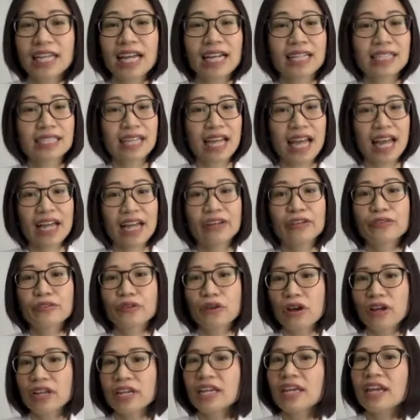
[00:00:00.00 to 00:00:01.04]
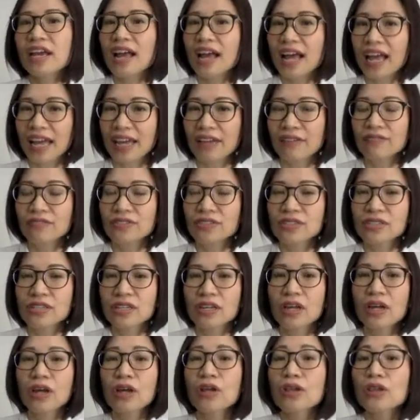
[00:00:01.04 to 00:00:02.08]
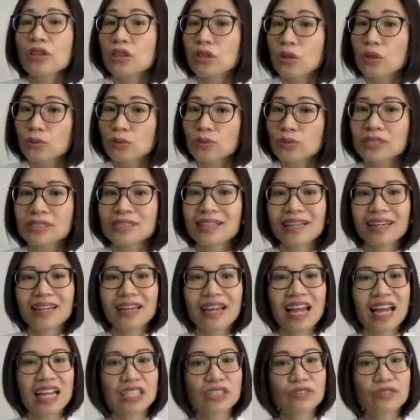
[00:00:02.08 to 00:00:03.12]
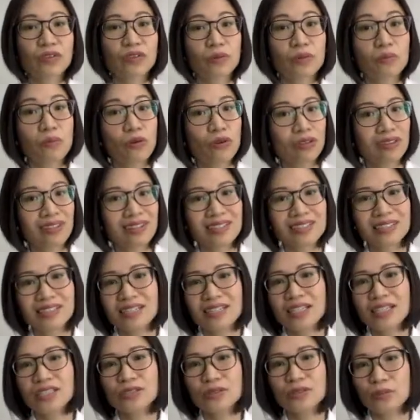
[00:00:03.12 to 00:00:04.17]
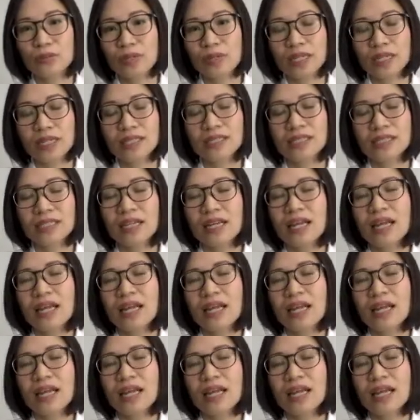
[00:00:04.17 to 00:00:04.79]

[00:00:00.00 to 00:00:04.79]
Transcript: has had chronic hives, those that last for more than 6 weeks,